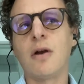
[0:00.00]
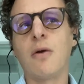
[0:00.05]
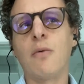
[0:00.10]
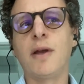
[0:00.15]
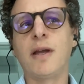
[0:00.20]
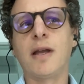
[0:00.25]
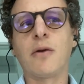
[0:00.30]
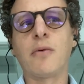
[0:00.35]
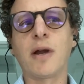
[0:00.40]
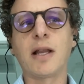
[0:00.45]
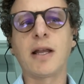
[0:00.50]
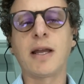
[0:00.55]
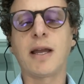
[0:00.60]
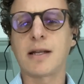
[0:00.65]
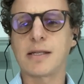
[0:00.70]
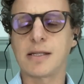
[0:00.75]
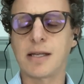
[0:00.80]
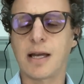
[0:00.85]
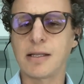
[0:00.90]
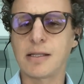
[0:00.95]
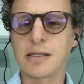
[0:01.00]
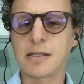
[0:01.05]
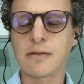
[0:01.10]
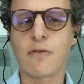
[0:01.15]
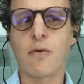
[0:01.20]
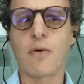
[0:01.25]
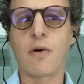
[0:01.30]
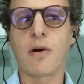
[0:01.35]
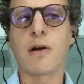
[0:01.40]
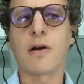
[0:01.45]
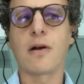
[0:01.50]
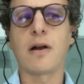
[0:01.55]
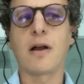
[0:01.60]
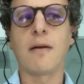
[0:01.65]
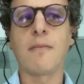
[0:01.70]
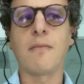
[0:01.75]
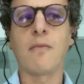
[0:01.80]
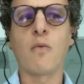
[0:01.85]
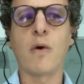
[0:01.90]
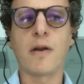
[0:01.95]
we can quickly get a sense
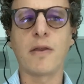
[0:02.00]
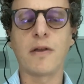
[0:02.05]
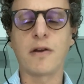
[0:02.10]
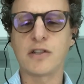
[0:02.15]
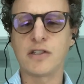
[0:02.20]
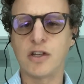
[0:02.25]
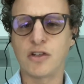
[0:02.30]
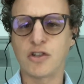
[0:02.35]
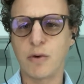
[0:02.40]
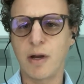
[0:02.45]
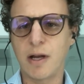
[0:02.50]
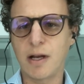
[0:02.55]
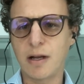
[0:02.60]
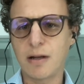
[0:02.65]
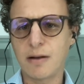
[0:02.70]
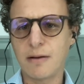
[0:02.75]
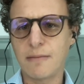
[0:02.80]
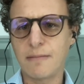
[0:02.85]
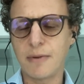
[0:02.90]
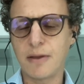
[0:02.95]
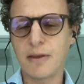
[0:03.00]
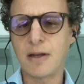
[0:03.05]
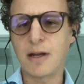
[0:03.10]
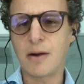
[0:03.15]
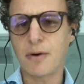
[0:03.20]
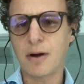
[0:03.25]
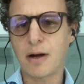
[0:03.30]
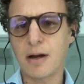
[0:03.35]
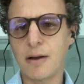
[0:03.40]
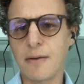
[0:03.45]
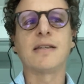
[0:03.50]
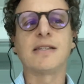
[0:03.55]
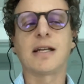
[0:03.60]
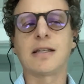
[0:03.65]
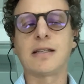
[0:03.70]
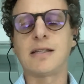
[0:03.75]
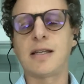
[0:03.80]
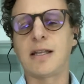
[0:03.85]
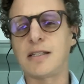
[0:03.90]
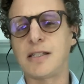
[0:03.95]
for um, where they're situated in the network. It's
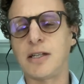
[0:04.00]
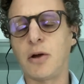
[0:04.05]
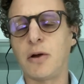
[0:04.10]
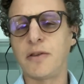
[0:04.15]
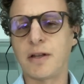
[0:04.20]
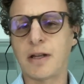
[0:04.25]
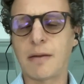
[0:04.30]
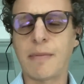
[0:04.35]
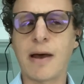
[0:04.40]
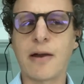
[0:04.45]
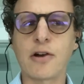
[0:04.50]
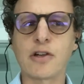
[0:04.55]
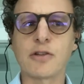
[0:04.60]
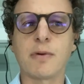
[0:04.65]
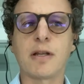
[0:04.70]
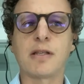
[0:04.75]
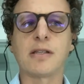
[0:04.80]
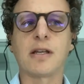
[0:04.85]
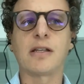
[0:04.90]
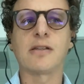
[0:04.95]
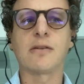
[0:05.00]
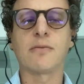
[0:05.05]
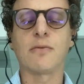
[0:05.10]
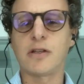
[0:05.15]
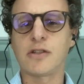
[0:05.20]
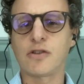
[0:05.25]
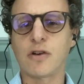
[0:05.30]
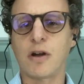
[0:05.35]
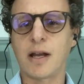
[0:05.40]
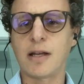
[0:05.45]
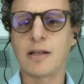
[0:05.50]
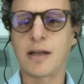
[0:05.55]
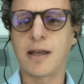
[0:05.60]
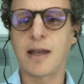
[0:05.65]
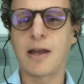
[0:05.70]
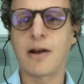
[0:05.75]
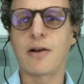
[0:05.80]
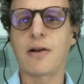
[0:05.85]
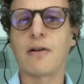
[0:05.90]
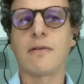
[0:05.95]
not to say that's the only thing that matters, but it's, it's a really strong
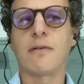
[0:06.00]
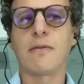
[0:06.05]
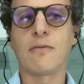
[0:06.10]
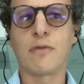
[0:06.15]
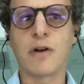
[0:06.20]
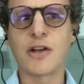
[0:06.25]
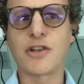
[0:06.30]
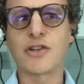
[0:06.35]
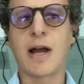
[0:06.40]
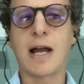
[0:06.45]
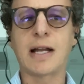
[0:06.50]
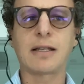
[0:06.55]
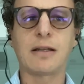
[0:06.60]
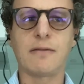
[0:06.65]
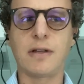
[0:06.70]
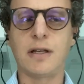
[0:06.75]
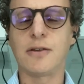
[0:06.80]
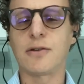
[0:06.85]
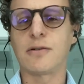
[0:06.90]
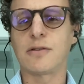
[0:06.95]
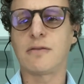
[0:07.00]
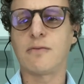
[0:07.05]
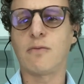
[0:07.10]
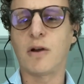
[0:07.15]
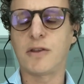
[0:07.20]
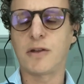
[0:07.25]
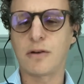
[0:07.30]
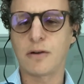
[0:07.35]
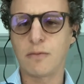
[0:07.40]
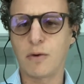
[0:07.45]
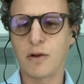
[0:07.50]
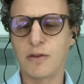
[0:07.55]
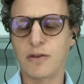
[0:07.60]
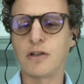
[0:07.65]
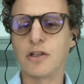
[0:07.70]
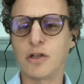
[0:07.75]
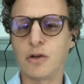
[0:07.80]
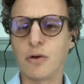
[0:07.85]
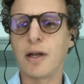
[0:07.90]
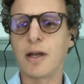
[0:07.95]
indicator retroactively in terms of what they're what
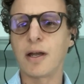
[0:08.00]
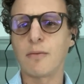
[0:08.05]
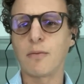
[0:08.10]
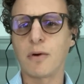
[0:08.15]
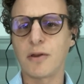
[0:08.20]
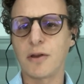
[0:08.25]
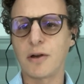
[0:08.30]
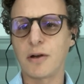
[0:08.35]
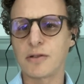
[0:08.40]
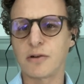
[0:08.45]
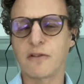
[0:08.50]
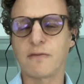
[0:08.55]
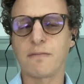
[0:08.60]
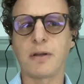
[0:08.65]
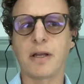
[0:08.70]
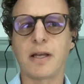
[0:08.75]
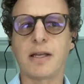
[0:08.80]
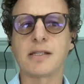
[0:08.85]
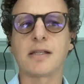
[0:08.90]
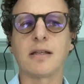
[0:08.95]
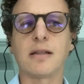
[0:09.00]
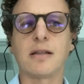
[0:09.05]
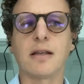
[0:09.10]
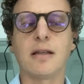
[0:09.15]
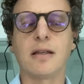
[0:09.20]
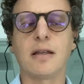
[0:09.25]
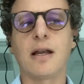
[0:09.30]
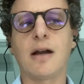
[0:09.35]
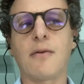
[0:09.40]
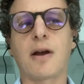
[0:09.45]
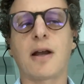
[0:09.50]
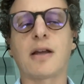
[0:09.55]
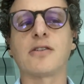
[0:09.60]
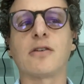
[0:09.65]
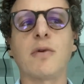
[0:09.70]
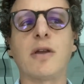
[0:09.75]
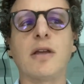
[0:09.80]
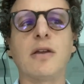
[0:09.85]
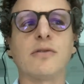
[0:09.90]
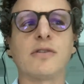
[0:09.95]
they're doing and where they're sort of placed in, in the network. And
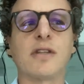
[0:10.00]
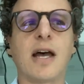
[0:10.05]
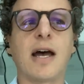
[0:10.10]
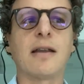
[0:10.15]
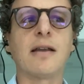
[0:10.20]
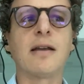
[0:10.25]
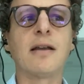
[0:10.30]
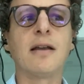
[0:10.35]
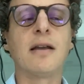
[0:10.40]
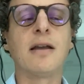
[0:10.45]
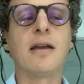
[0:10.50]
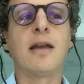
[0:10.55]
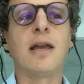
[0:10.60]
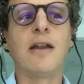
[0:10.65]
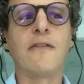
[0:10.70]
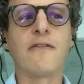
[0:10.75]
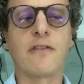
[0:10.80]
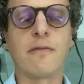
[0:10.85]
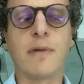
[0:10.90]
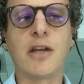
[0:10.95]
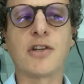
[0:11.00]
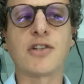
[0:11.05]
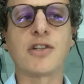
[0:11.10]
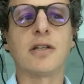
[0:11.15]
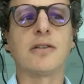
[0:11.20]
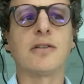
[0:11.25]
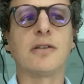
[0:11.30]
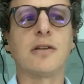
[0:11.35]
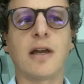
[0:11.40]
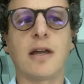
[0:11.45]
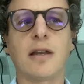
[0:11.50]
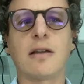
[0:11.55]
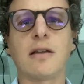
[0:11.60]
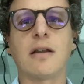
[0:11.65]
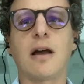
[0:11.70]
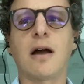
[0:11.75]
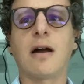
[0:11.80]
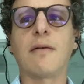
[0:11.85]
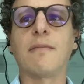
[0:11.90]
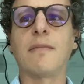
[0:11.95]
so we use that information to
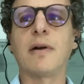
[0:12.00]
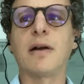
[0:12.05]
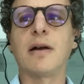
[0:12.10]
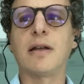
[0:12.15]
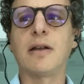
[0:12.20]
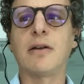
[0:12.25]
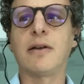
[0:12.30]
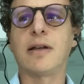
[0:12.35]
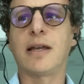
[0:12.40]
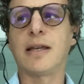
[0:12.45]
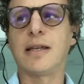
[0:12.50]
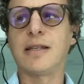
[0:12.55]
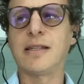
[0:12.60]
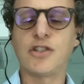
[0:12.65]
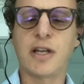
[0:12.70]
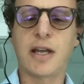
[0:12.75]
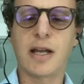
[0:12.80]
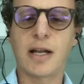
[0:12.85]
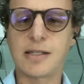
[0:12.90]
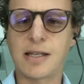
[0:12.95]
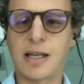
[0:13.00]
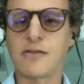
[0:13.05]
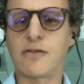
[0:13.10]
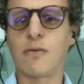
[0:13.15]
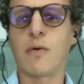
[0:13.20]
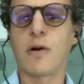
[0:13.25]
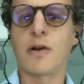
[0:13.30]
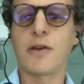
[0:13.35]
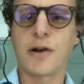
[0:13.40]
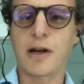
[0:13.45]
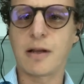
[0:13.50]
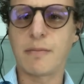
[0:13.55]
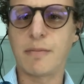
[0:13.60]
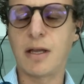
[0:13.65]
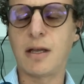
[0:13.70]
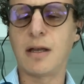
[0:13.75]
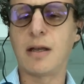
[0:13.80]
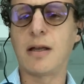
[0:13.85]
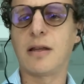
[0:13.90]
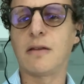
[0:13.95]
then um, you know essentially get a sense for where they're going to
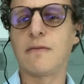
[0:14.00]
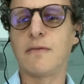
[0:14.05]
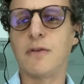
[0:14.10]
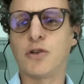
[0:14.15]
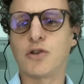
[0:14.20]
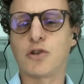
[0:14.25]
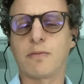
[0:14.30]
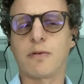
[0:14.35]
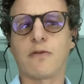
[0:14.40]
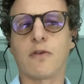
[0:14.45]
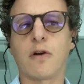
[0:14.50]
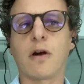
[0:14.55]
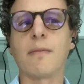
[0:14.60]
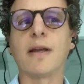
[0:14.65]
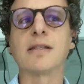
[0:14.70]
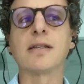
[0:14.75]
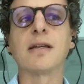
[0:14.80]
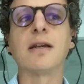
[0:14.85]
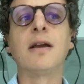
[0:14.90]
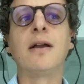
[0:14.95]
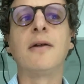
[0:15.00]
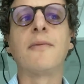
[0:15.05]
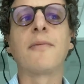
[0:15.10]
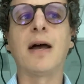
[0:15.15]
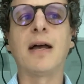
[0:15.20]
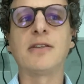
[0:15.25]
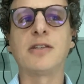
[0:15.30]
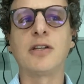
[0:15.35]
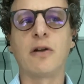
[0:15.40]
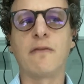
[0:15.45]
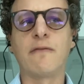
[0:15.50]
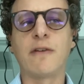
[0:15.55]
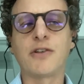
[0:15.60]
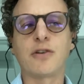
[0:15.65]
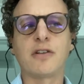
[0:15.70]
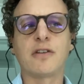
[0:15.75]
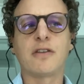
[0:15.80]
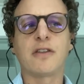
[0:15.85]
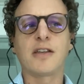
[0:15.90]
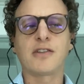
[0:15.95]
be in the future performance. As you know, in
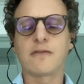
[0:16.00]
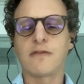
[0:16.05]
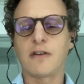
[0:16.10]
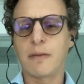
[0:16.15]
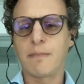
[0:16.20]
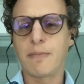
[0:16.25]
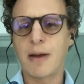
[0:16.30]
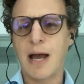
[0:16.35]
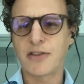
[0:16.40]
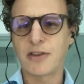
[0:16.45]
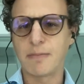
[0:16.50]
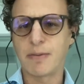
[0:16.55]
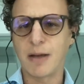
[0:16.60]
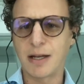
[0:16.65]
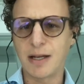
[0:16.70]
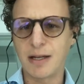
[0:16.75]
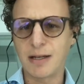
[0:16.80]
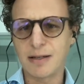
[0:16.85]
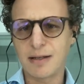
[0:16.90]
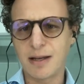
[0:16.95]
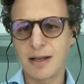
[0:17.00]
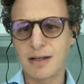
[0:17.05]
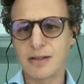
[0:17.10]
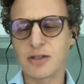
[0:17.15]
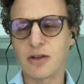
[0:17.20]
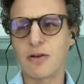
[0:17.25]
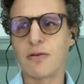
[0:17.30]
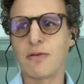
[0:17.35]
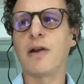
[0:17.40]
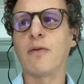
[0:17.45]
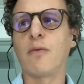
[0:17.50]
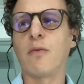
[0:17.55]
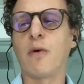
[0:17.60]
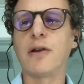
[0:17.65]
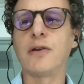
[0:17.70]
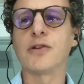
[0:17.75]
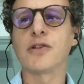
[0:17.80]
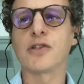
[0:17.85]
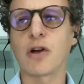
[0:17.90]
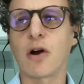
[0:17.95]
venture things are very path dependent, and so
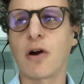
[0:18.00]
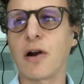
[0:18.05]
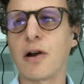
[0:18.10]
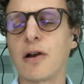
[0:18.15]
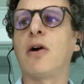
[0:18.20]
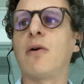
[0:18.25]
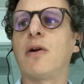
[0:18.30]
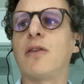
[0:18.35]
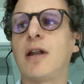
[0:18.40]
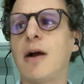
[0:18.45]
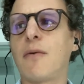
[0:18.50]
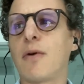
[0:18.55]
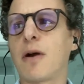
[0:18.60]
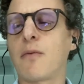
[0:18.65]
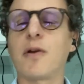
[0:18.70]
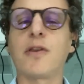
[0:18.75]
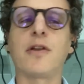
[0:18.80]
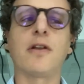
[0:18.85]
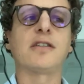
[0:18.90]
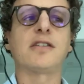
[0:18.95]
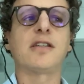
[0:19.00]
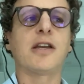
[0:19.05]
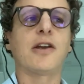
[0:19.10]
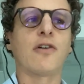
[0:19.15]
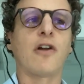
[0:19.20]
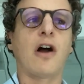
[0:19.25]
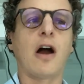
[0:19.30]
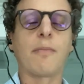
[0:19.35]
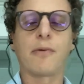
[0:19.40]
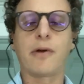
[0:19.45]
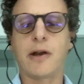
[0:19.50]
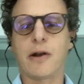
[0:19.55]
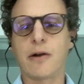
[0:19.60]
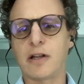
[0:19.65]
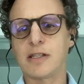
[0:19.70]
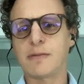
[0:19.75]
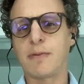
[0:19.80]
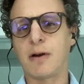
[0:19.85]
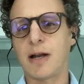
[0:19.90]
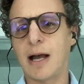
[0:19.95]
where you start in the network, whether let's say you're an operator
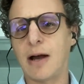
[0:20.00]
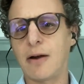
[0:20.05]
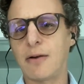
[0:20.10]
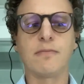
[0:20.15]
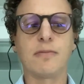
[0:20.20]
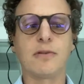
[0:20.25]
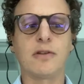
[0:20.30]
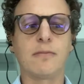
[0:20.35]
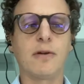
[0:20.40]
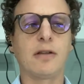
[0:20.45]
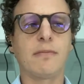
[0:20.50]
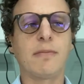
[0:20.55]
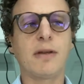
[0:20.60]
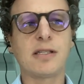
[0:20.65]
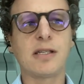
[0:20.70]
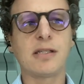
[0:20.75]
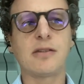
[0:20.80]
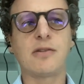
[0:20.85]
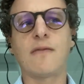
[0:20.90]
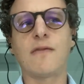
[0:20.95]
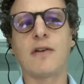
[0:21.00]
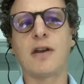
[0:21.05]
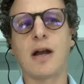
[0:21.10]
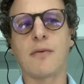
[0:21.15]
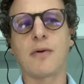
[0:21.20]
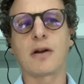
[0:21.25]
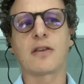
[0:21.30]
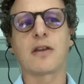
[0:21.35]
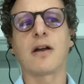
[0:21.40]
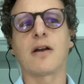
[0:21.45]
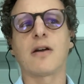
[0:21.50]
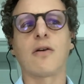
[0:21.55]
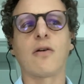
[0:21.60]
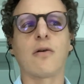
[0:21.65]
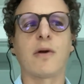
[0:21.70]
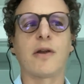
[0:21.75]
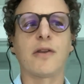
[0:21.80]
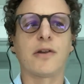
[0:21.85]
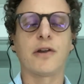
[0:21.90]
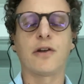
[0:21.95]
that spun out to build a business and you have a network there,
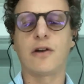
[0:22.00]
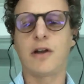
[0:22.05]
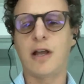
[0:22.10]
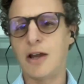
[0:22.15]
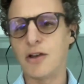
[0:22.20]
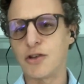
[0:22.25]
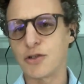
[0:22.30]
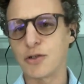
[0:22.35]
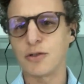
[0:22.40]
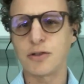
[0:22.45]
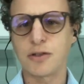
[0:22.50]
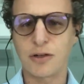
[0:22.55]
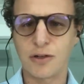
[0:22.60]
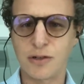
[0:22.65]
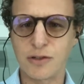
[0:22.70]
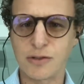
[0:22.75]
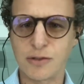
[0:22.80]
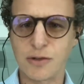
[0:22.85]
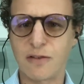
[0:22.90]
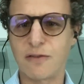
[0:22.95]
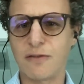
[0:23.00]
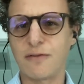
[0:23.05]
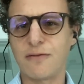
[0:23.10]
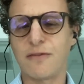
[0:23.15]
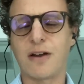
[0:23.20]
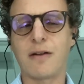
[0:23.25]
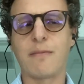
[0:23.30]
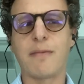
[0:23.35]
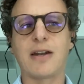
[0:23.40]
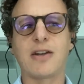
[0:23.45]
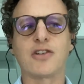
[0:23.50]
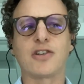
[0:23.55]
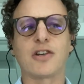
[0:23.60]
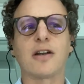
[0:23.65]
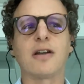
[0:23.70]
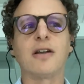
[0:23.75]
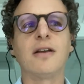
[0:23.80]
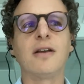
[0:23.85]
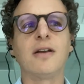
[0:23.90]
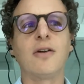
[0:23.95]
or whether you're an angel turned sort of fund
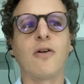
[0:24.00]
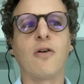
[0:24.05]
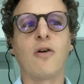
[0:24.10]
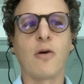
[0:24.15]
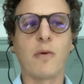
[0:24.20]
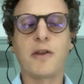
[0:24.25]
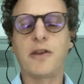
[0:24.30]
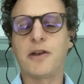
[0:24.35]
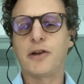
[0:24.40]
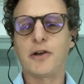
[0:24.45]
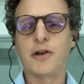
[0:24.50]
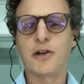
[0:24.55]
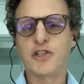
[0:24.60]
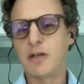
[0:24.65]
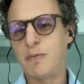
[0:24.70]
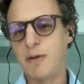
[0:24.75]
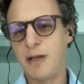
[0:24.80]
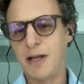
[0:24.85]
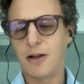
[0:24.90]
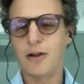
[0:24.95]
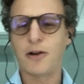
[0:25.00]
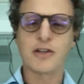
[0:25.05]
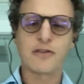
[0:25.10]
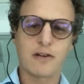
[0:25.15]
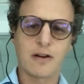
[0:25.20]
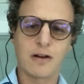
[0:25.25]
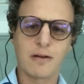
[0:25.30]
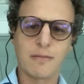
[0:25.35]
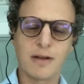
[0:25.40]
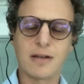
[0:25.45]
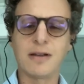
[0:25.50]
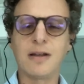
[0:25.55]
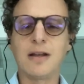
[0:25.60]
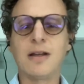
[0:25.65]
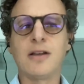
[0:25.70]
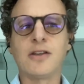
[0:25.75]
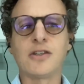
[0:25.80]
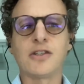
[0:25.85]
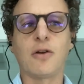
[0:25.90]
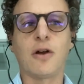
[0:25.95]
manager, or whether you're a GP at a large firm, and
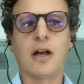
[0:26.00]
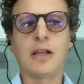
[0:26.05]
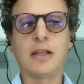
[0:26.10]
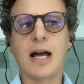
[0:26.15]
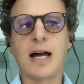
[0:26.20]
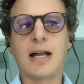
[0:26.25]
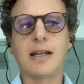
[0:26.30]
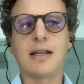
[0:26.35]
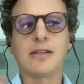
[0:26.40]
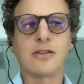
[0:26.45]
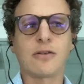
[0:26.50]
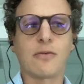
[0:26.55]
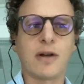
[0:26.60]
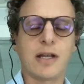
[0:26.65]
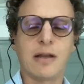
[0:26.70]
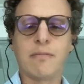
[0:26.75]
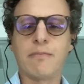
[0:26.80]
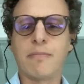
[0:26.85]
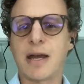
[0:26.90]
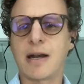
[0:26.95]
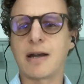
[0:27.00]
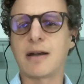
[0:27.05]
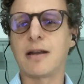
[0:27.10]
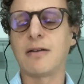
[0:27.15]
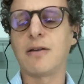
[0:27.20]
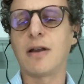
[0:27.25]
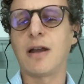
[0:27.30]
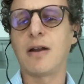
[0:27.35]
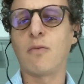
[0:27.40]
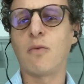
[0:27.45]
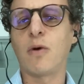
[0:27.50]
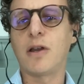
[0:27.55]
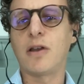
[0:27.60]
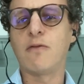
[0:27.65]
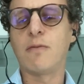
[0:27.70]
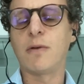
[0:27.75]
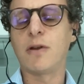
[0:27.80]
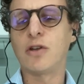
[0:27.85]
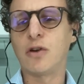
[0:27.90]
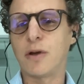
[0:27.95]
so a lot is already embedded in, in what
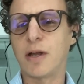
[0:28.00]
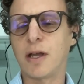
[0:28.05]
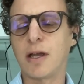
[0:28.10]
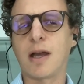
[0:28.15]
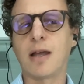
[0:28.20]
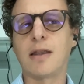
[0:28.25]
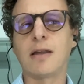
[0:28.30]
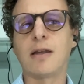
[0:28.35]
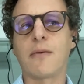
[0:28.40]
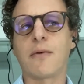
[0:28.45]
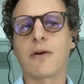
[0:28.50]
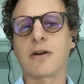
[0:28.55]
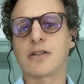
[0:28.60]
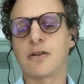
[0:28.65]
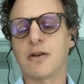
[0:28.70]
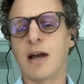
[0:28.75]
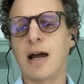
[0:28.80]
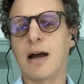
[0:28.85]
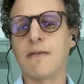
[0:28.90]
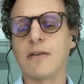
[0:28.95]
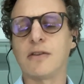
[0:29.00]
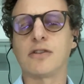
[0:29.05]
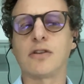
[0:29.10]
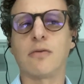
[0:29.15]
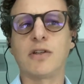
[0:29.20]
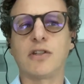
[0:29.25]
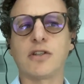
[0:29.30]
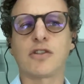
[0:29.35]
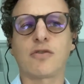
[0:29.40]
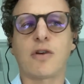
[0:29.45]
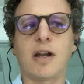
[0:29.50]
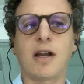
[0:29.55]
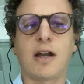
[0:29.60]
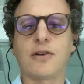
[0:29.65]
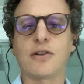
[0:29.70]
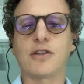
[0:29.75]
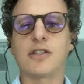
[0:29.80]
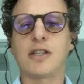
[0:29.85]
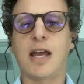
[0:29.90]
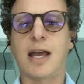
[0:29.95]
you've been doing and the networks you have, and so we just try to
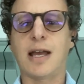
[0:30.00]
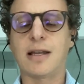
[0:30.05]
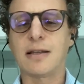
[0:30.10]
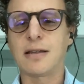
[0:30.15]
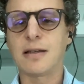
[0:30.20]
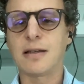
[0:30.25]
understand